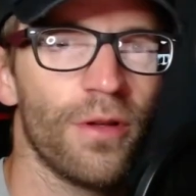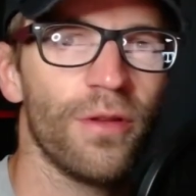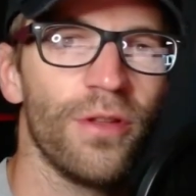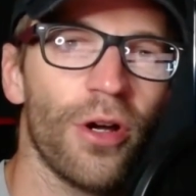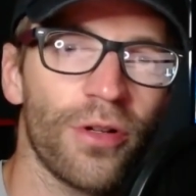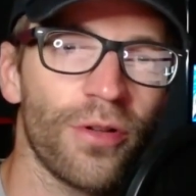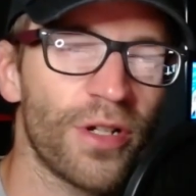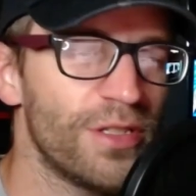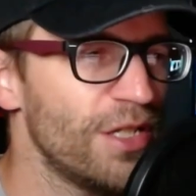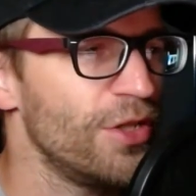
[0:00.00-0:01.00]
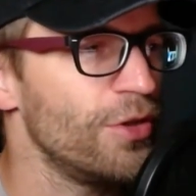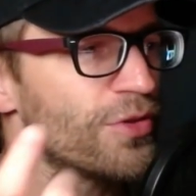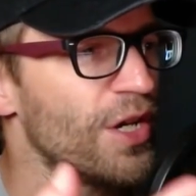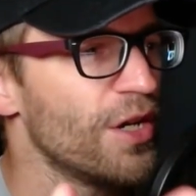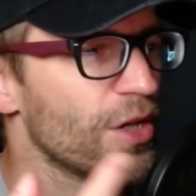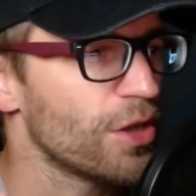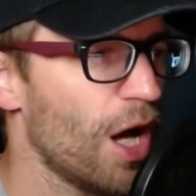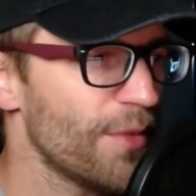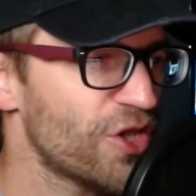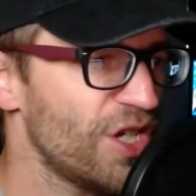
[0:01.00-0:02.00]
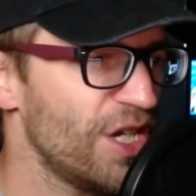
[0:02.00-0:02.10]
The article continues, claw machines